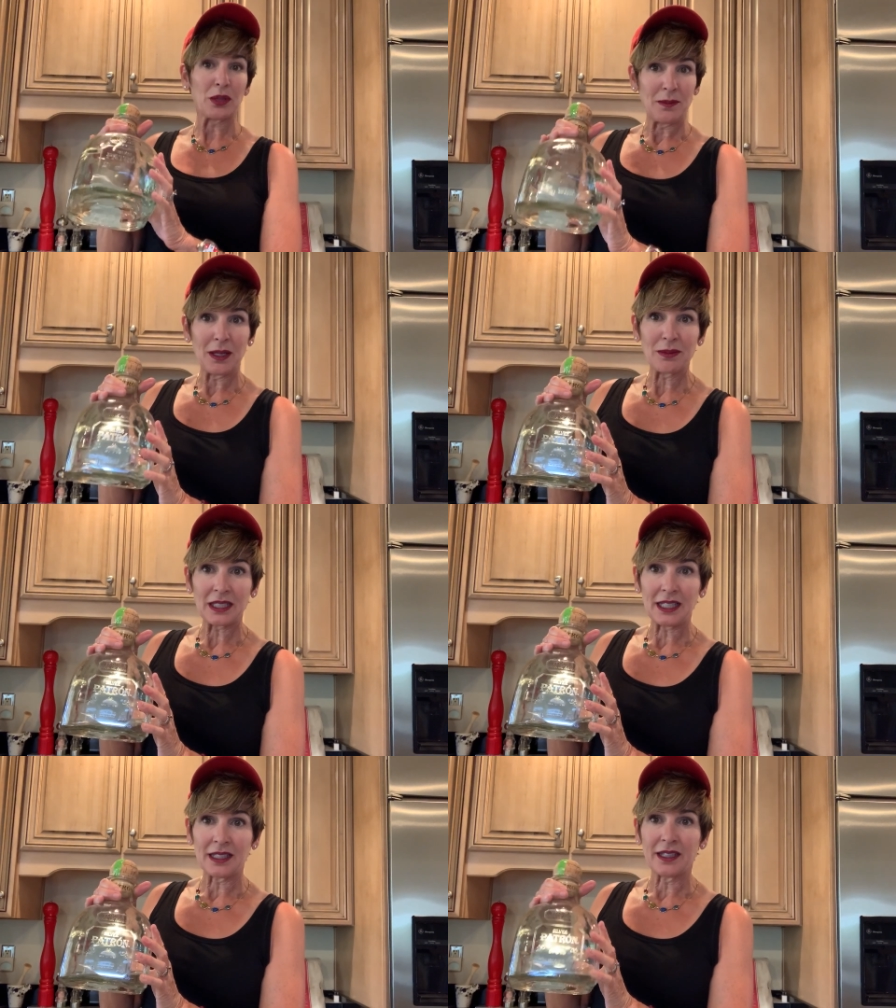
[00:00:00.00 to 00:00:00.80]
premium
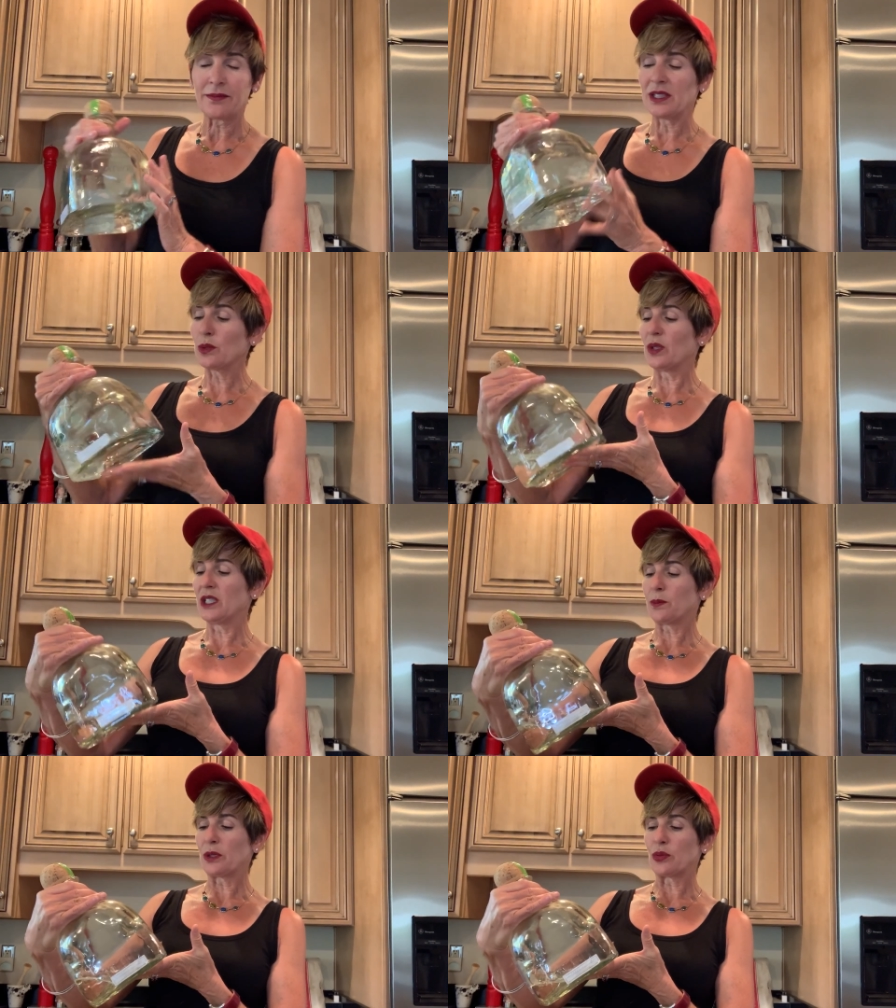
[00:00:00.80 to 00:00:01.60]
tequila. This one
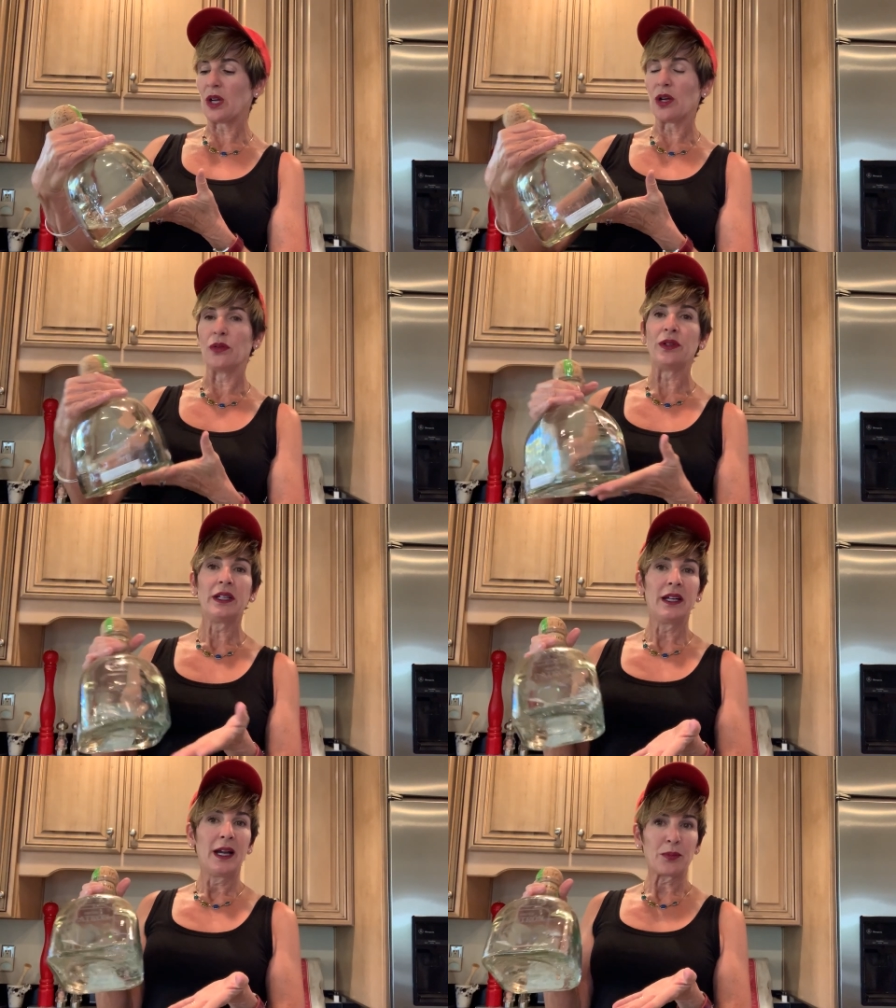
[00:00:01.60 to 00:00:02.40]
is Patron.